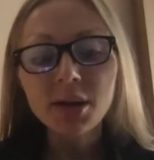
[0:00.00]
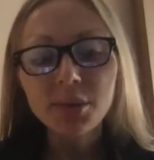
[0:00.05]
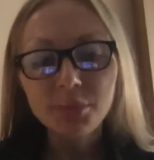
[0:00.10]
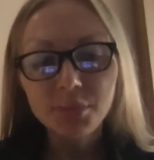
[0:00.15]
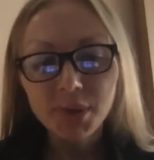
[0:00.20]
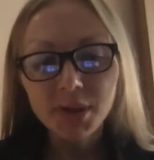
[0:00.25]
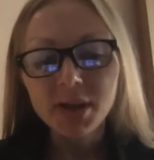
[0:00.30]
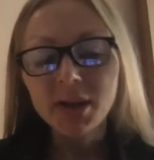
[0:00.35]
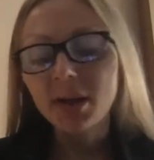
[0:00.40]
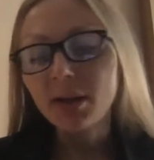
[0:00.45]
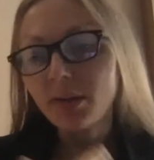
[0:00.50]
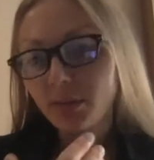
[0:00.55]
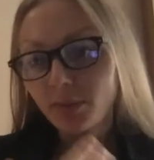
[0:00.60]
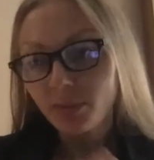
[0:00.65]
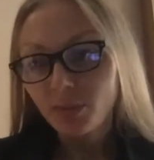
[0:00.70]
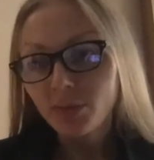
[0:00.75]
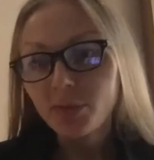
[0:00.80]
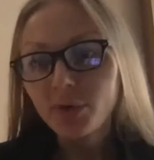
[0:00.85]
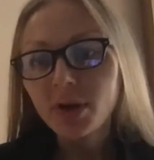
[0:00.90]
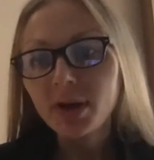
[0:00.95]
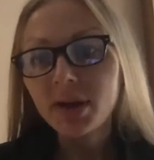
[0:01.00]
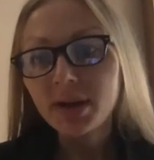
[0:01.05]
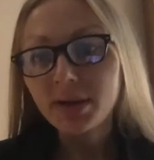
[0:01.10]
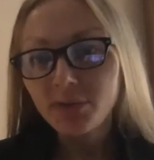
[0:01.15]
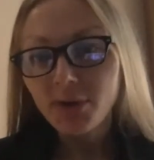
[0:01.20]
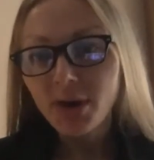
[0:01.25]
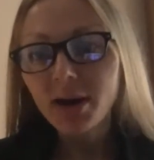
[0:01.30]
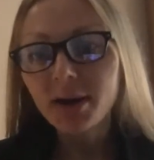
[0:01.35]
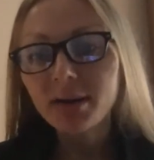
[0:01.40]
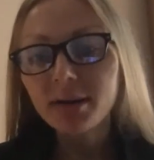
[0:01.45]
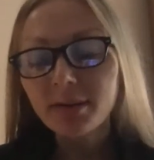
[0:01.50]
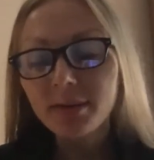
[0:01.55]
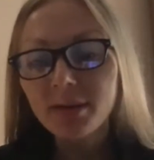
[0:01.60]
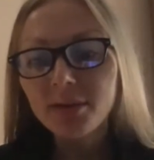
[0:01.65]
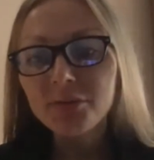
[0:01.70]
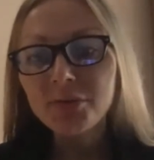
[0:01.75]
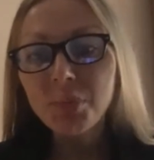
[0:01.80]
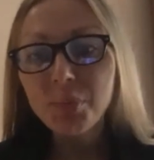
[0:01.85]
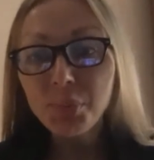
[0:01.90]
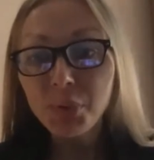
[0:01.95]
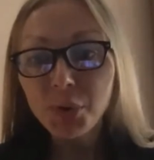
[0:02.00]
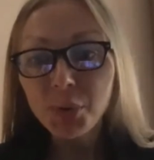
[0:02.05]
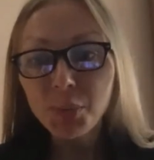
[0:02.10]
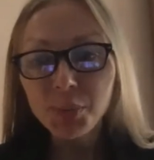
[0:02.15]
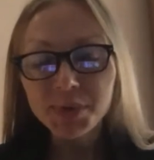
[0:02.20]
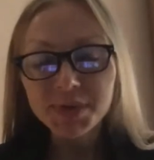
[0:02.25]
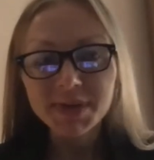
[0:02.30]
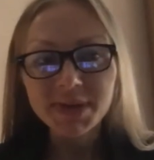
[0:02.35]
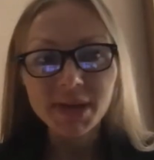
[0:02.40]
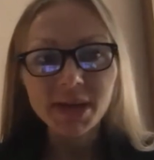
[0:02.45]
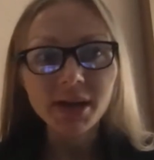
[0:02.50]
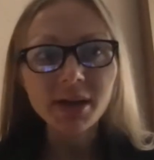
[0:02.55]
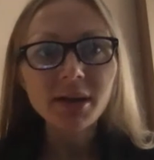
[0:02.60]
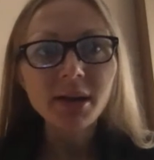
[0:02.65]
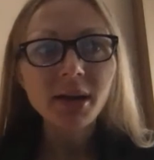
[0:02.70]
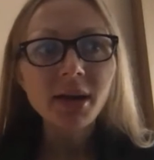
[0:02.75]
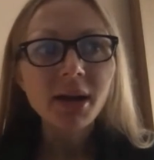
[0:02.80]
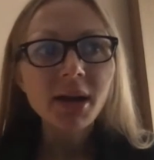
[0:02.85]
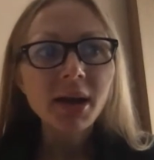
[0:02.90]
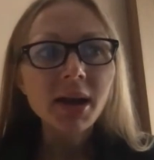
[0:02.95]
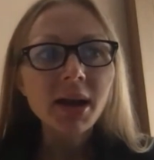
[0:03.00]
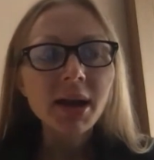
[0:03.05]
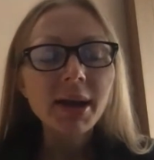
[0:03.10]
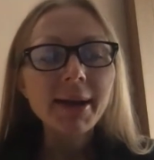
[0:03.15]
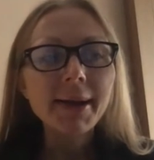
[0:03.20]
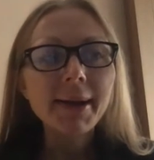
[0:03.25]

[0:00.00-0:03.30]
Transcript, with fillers: meaning really drug repurposing, mm-hmm.